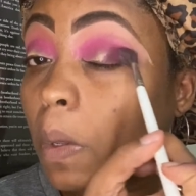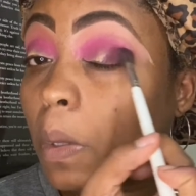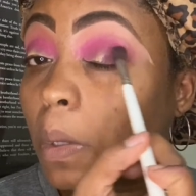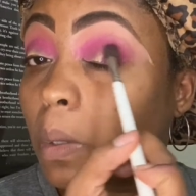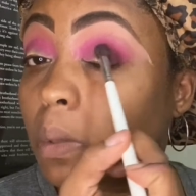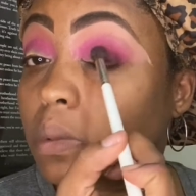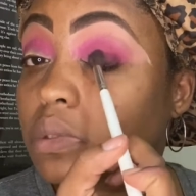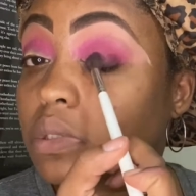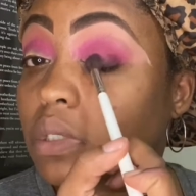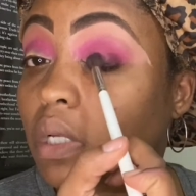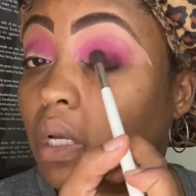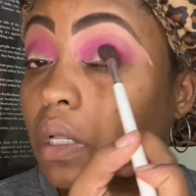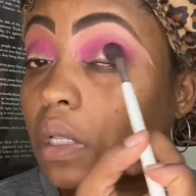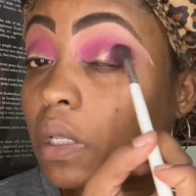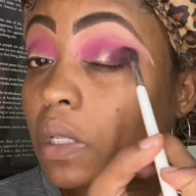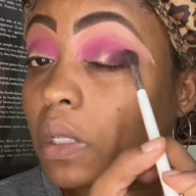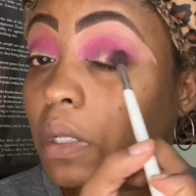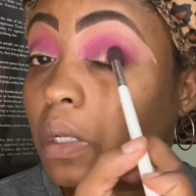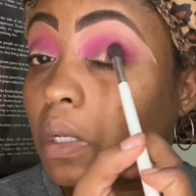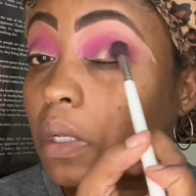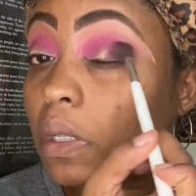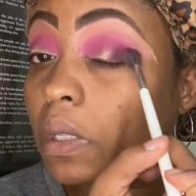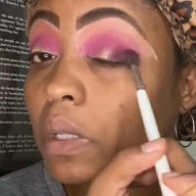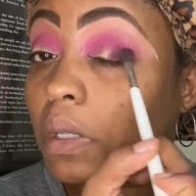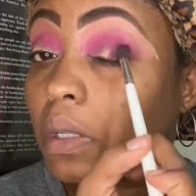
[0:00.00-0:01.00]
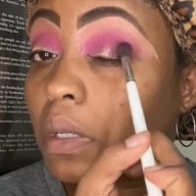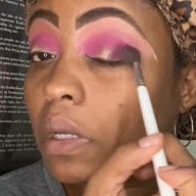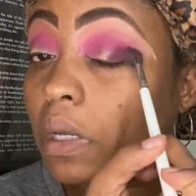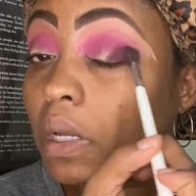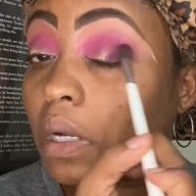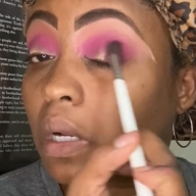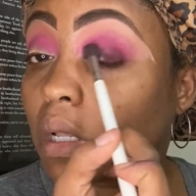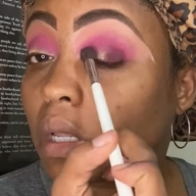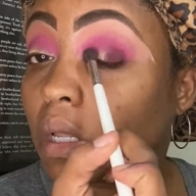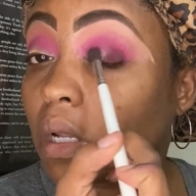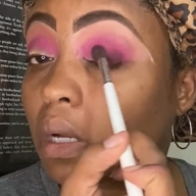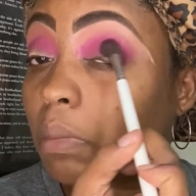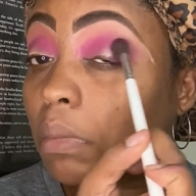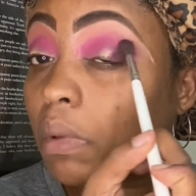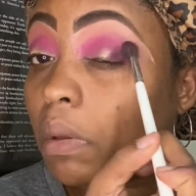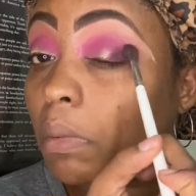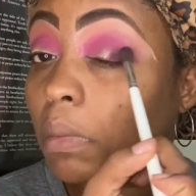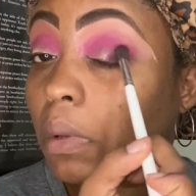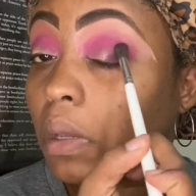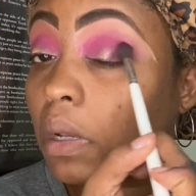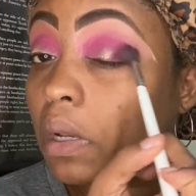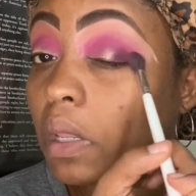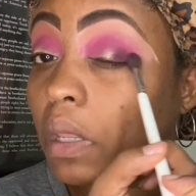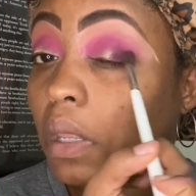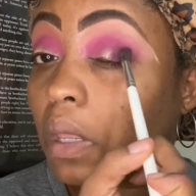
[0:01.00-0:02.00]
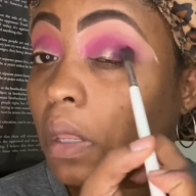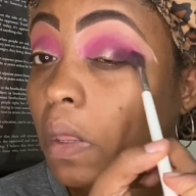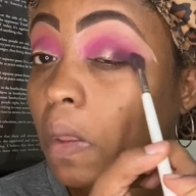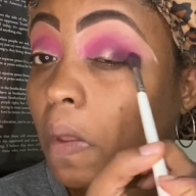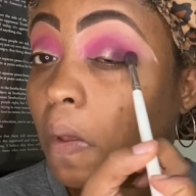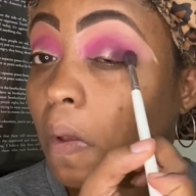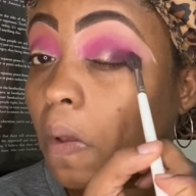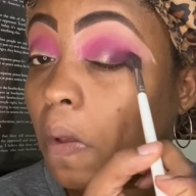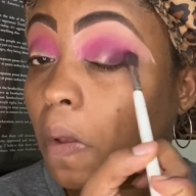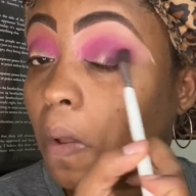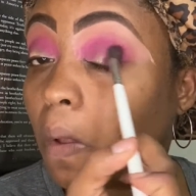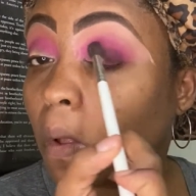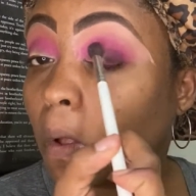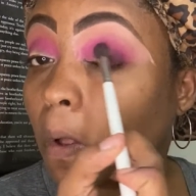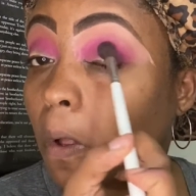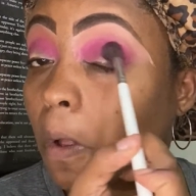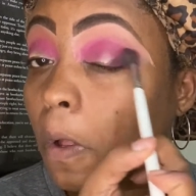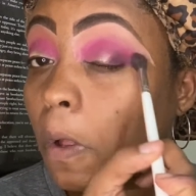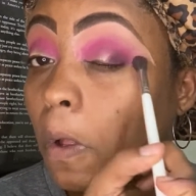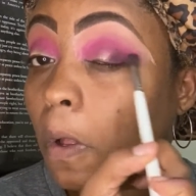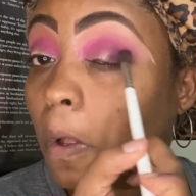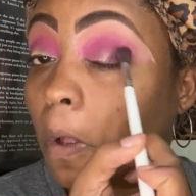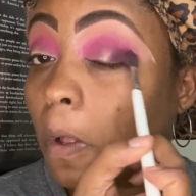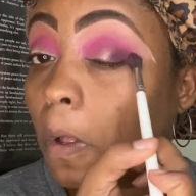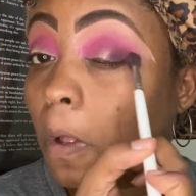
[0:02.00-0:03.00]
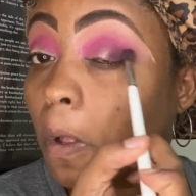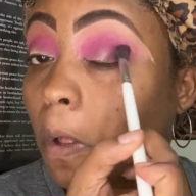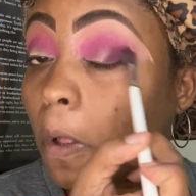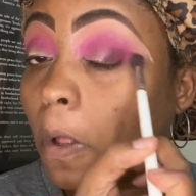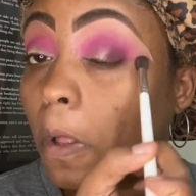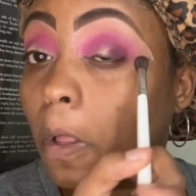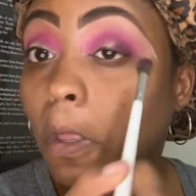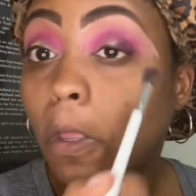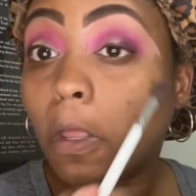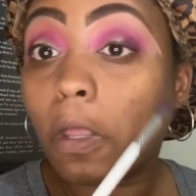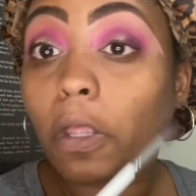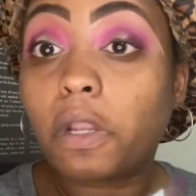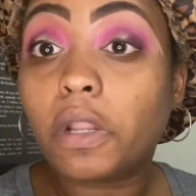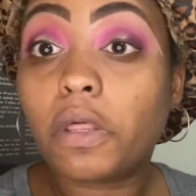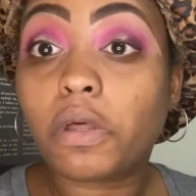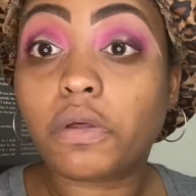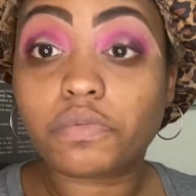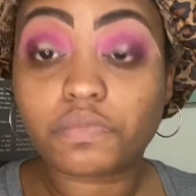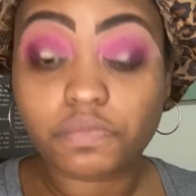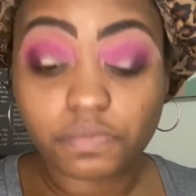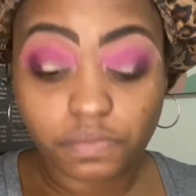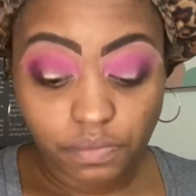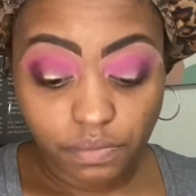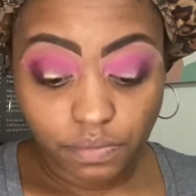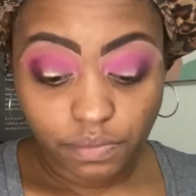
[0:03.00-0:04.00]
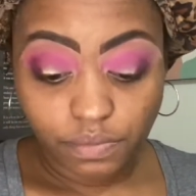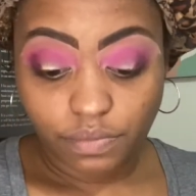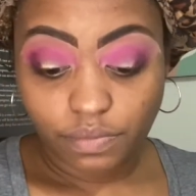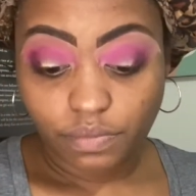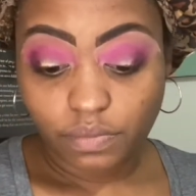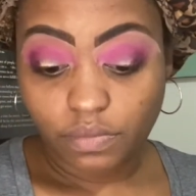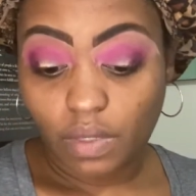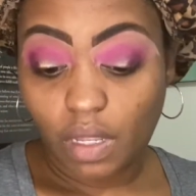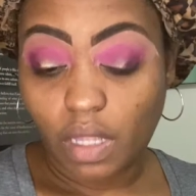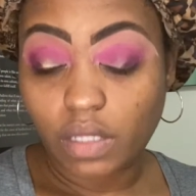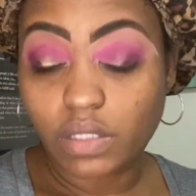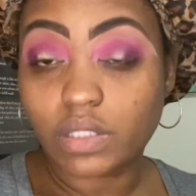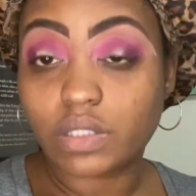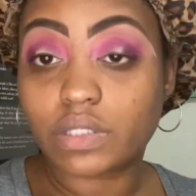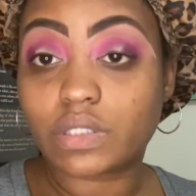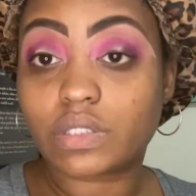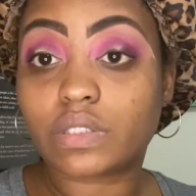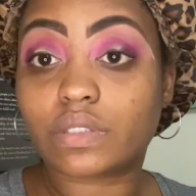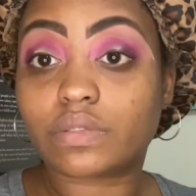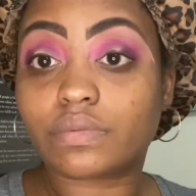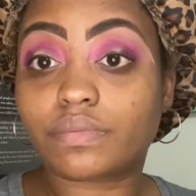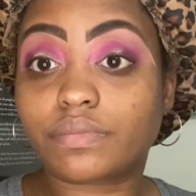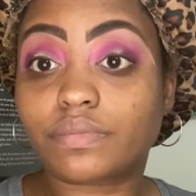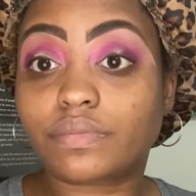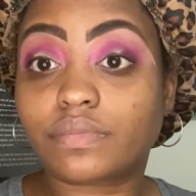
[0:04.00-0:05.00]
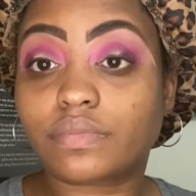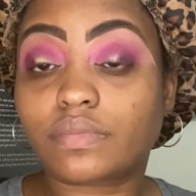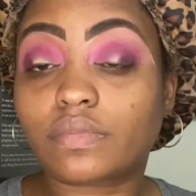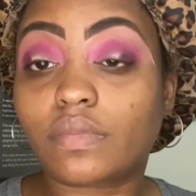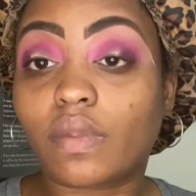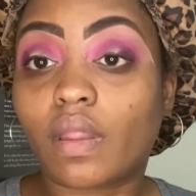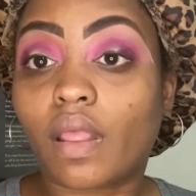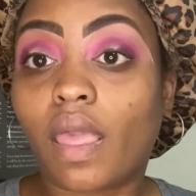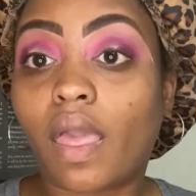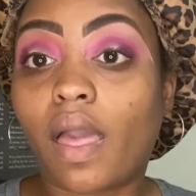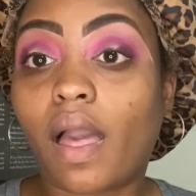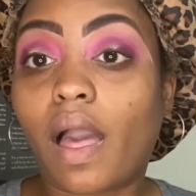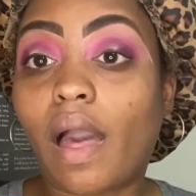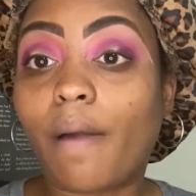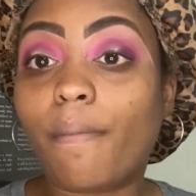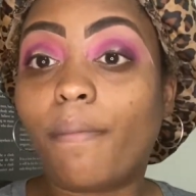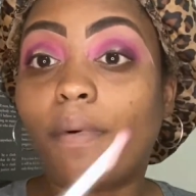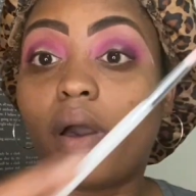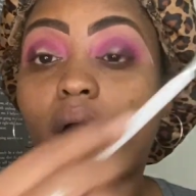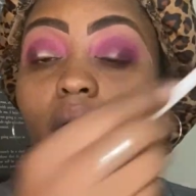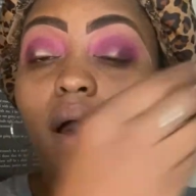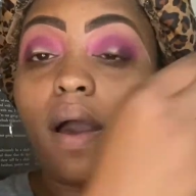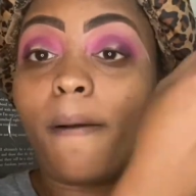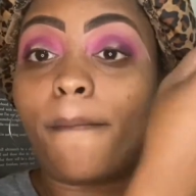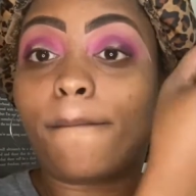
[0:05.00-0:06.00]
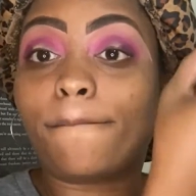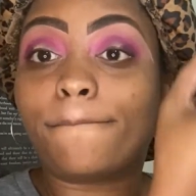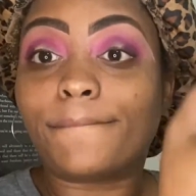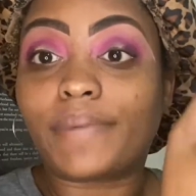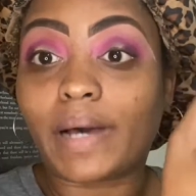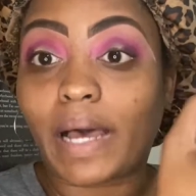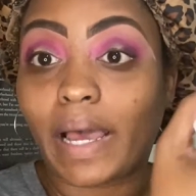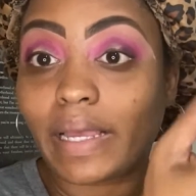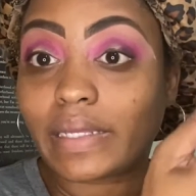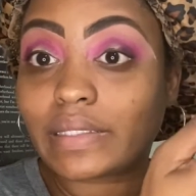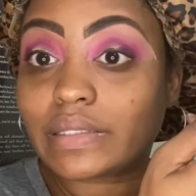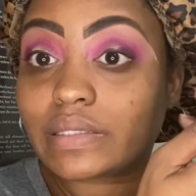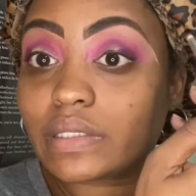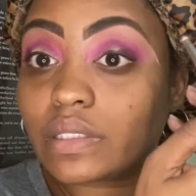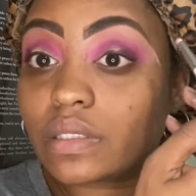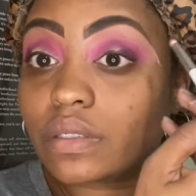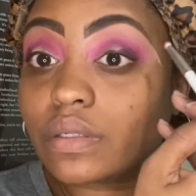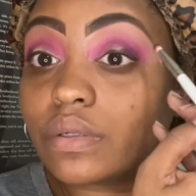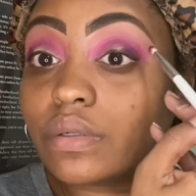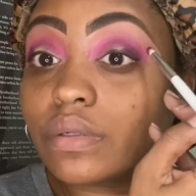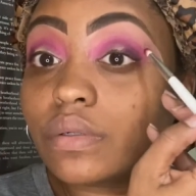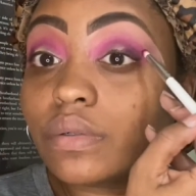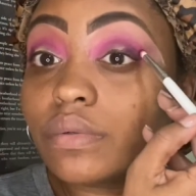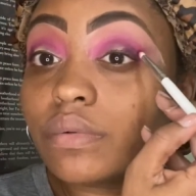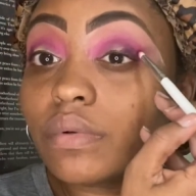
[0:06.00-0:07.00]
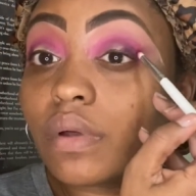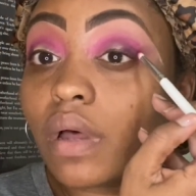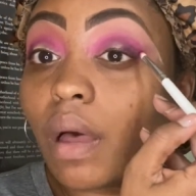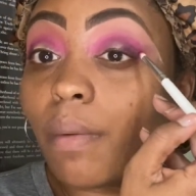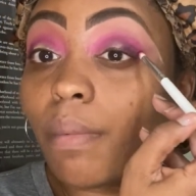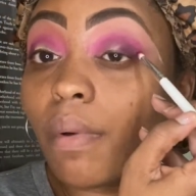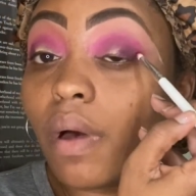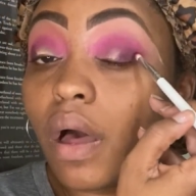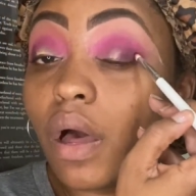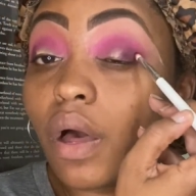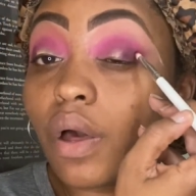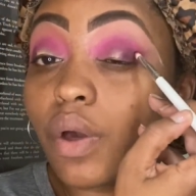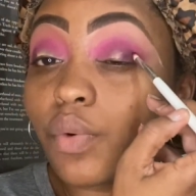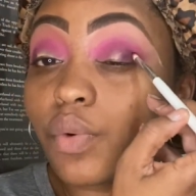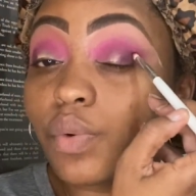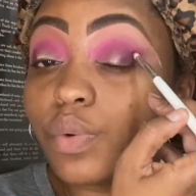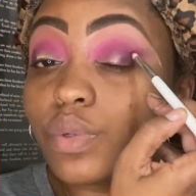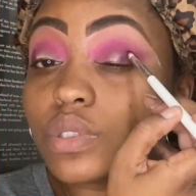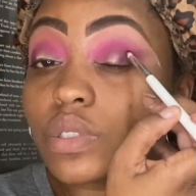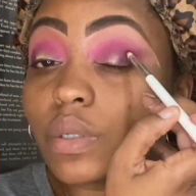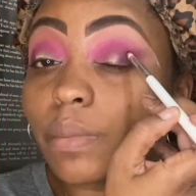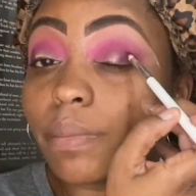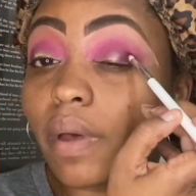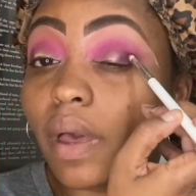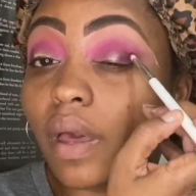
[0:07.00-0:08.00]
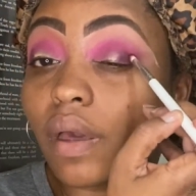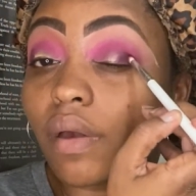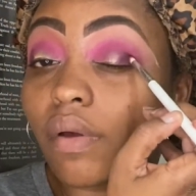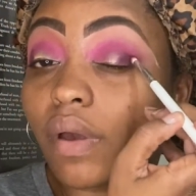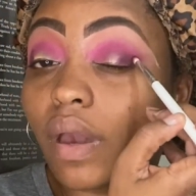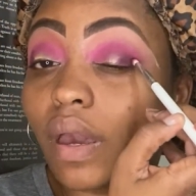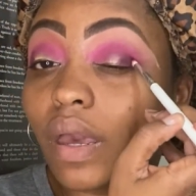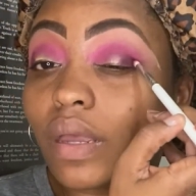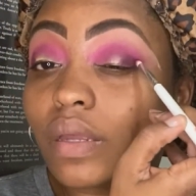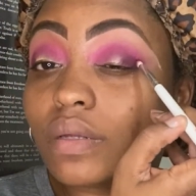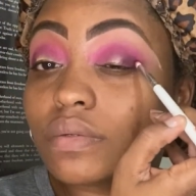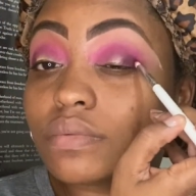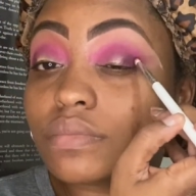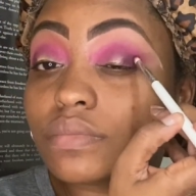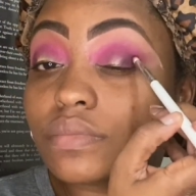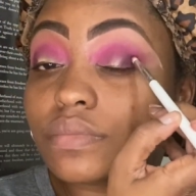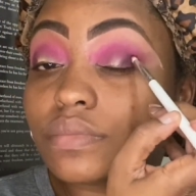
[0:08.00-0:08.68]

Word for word: Jaclyn Hill got a lot of my money. You know, I just, I bought a bicycle. I bought a cruiser bike, right?